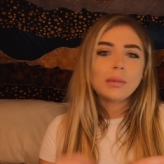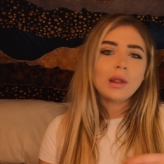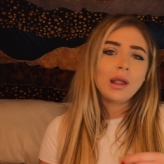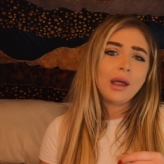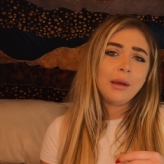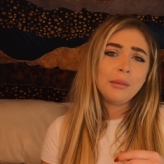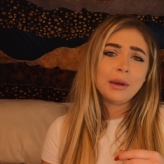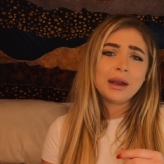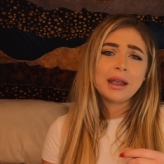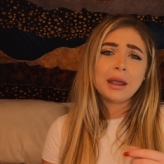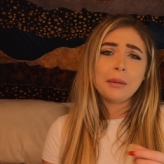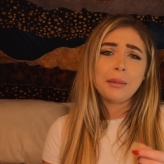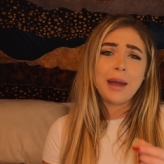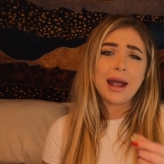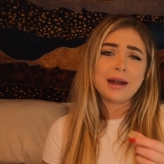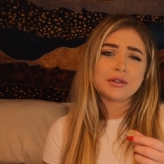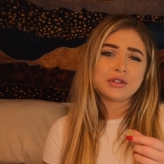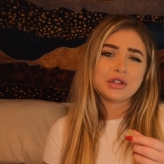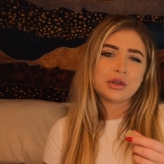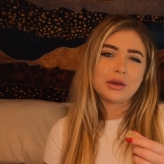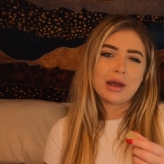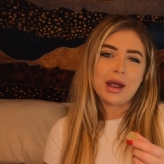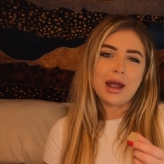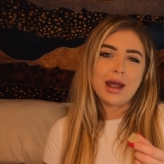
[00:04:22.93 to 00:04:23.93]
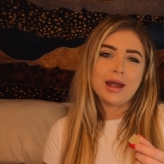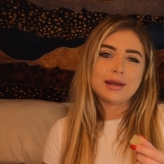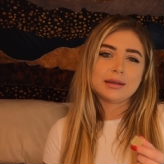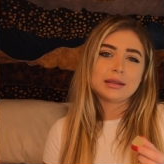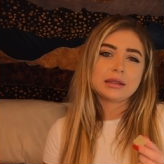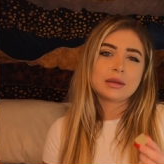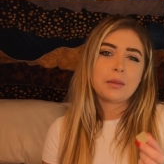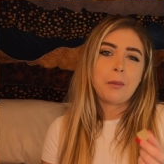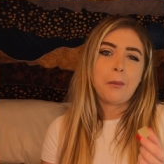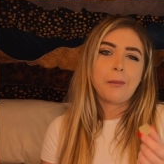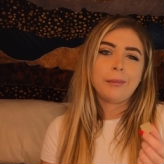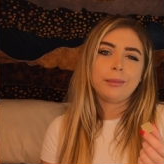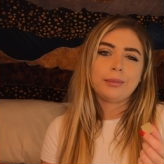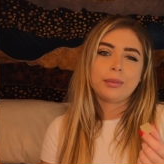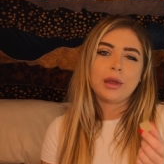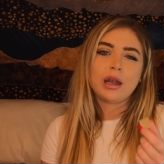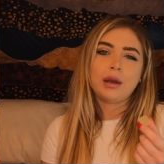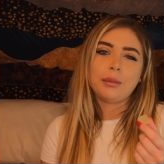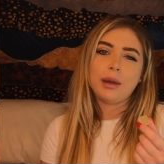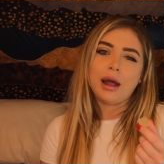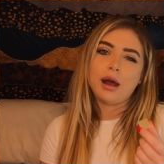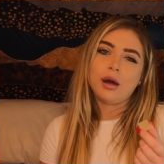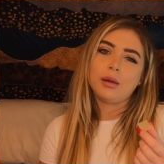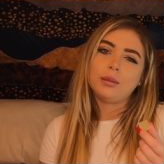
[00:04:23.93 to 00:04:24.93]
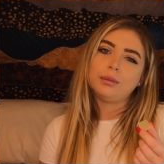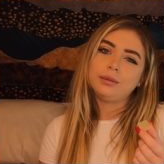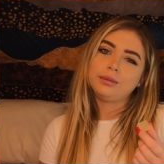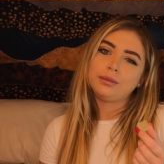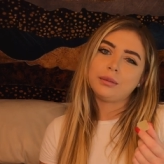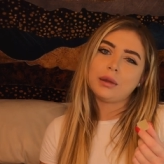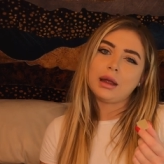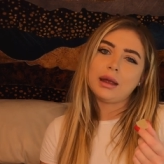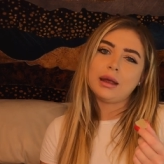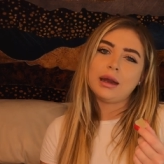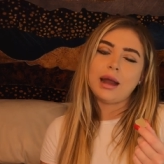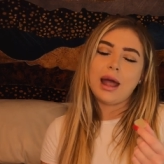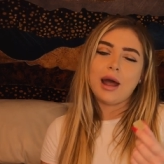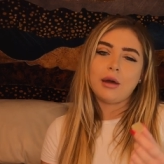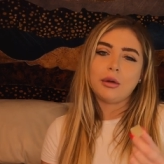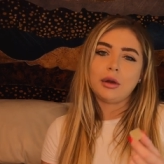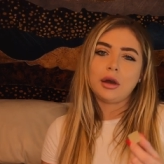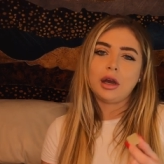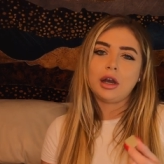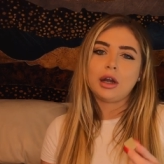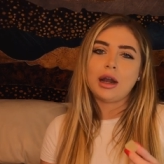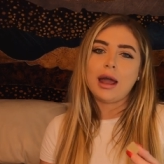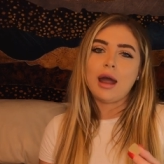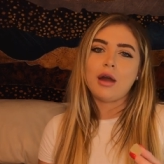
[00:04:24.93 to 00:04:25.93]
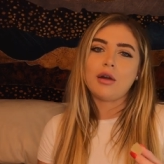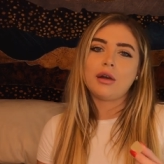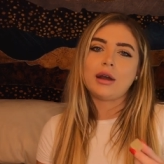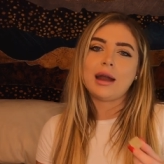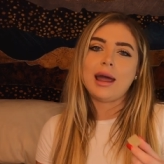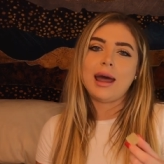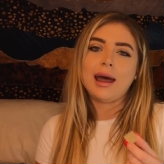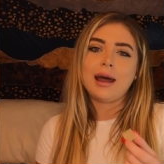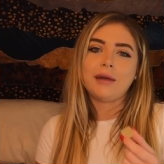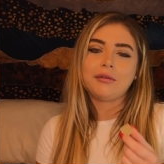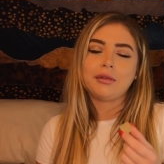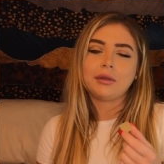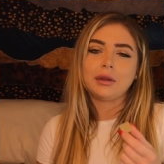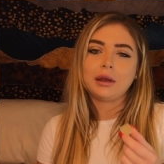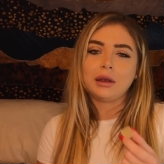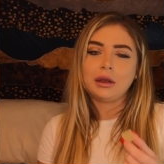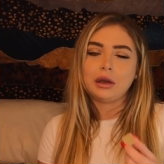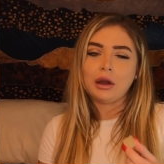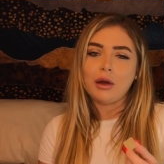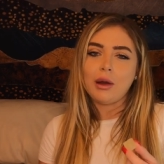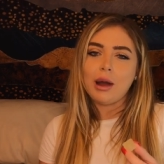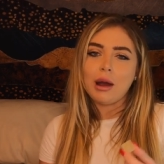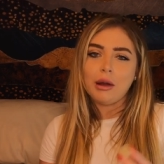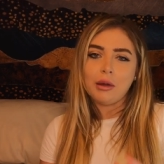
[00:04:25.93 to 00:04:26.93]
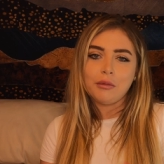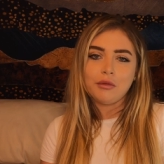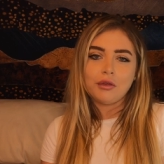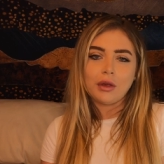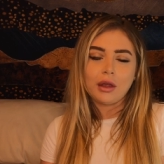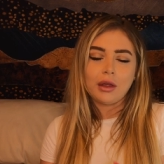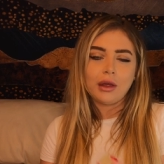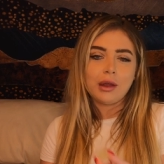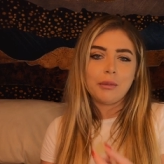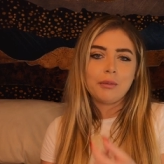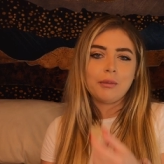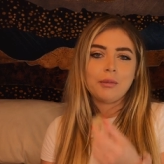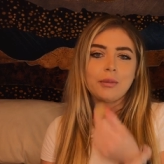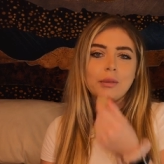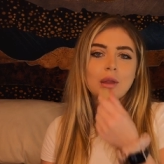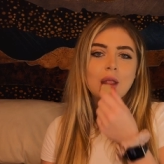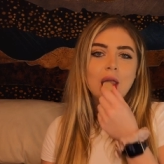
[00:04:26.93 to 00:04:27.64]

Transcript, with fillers: I'm gonna get back to you guys in about an hour, an hour and a half, and let you know how I'm feeling.